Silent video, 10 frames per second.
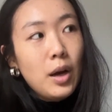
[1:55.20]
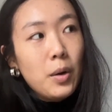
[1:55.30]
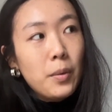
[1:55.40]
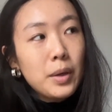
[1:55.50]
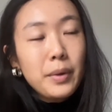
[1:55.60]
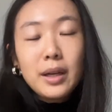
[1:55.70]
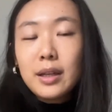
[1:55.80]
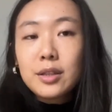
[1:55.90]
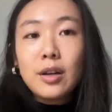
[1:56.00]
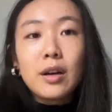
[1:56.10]
What we're going
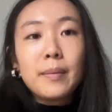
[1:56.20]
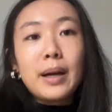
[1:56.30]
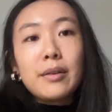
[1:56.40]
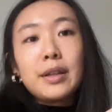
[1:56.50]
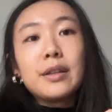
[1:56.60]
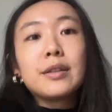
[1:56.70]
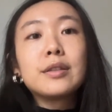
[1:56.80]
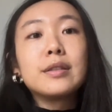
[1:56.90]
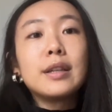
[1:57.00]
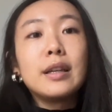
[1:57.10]
to talk about here
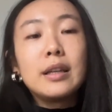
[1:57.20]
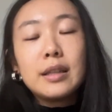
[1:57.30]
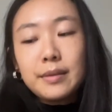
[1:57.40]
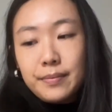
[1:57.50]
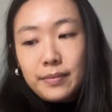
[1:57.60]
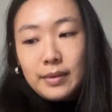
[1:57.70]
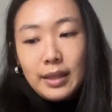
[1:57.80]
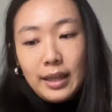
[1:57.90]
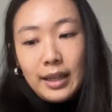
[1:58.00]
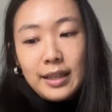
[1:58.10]
today
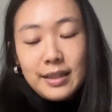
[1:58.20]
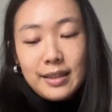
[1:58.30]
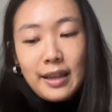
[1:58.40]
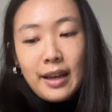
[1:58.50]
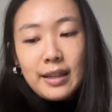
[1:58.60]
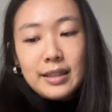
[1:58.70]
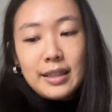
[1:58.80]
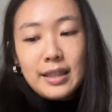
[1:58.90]
is that